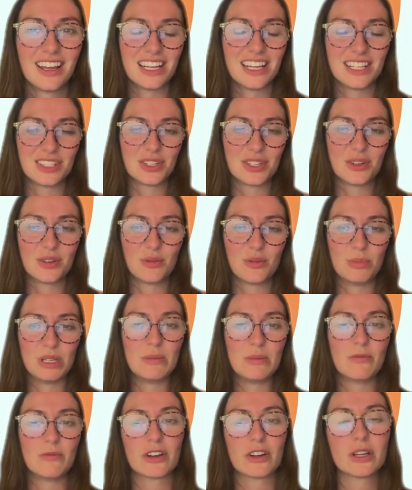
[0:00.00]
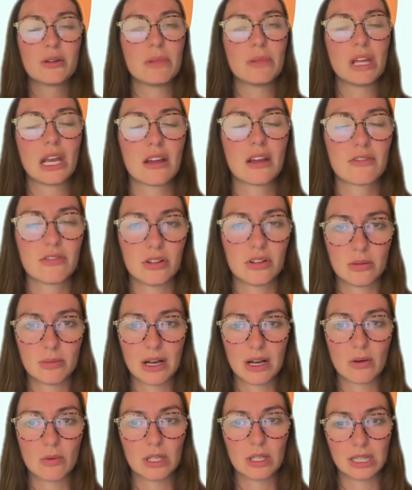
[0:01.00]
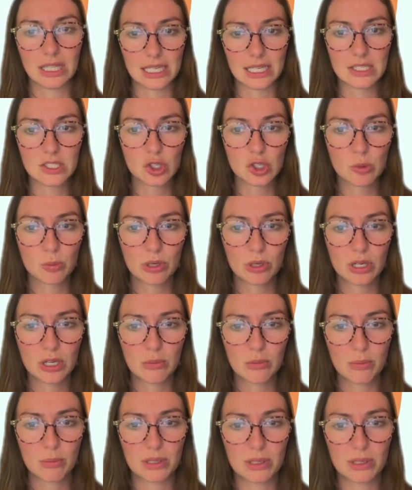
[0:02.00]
And so be very meaningful about what links you put,